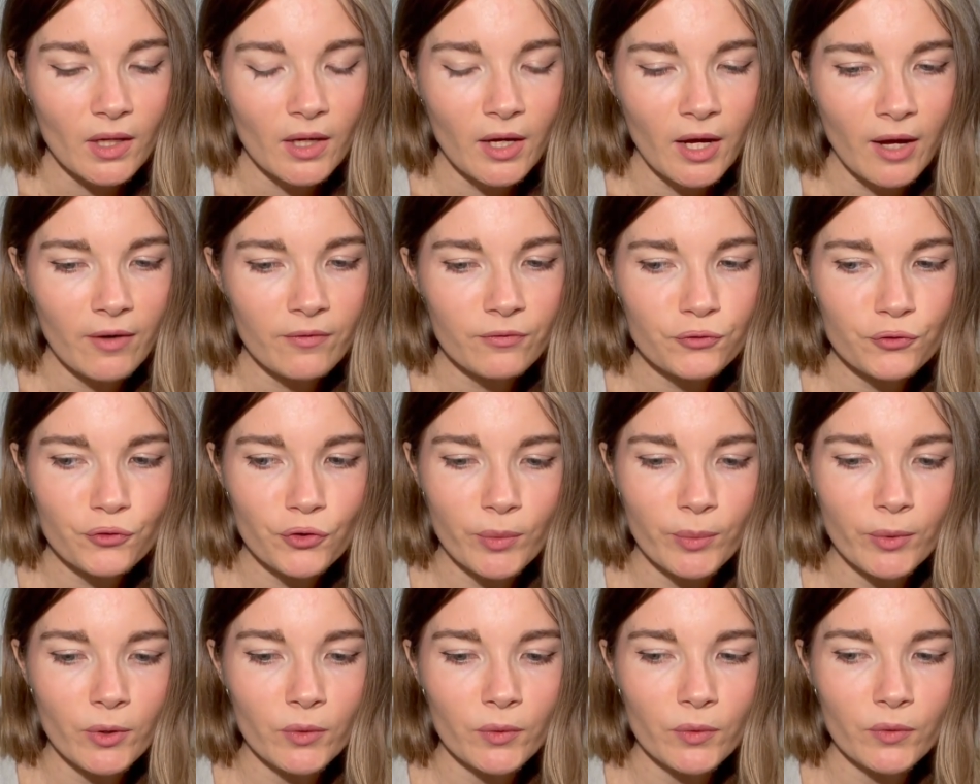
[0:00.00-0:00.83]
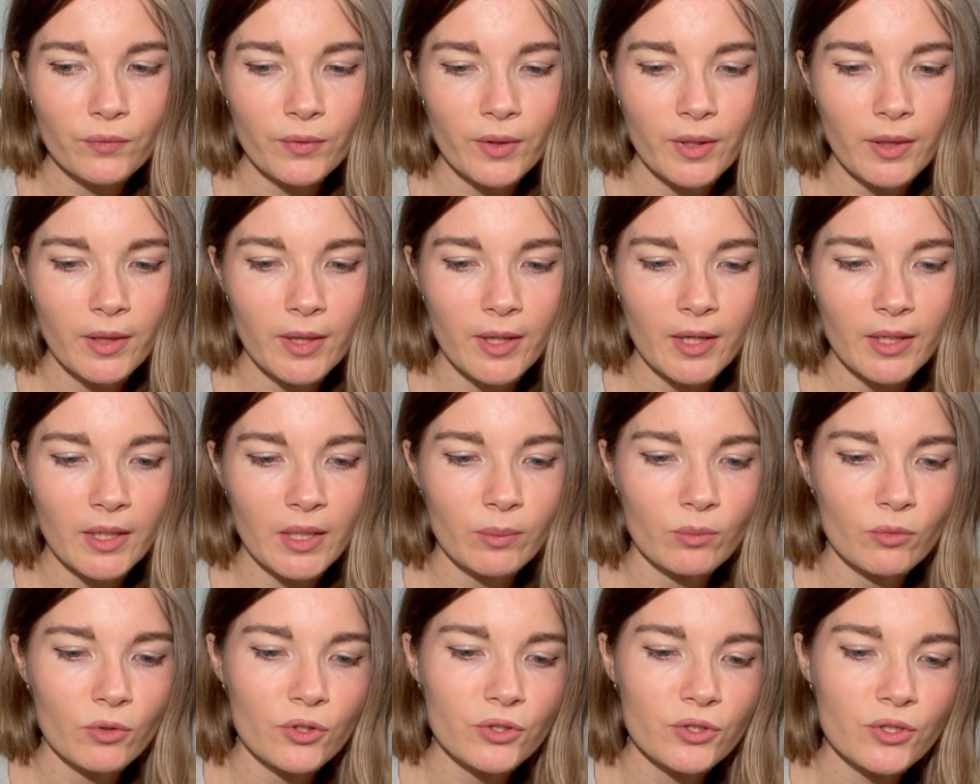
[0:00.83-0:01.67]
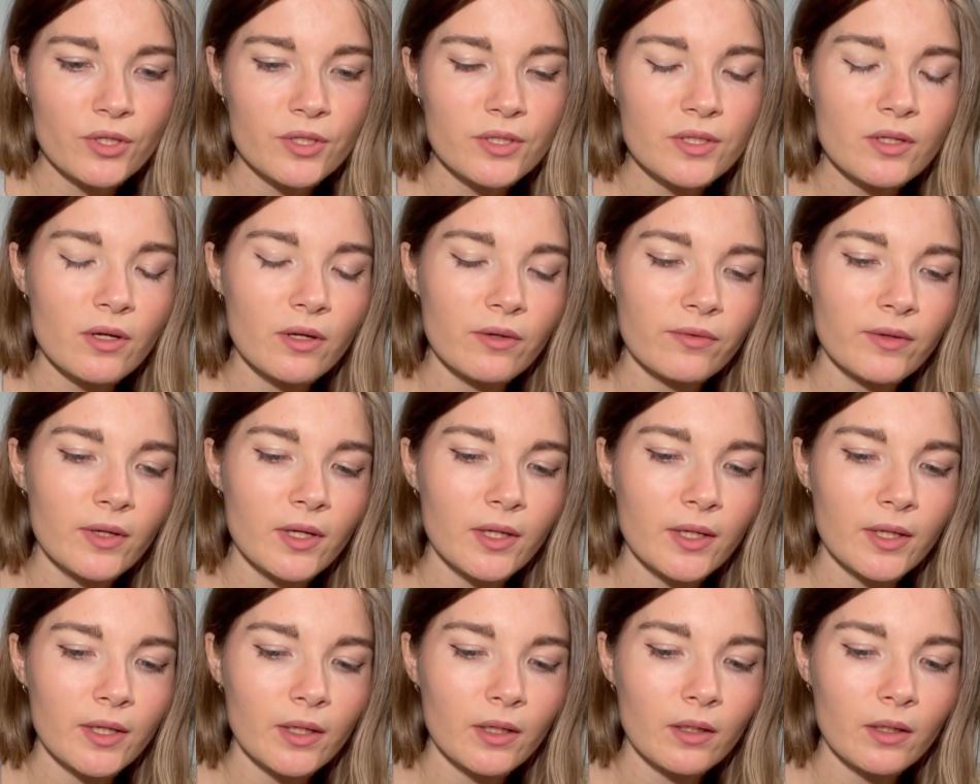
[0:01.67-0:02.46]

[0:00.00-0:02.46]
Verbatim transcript: have trouble with their emotions, I feel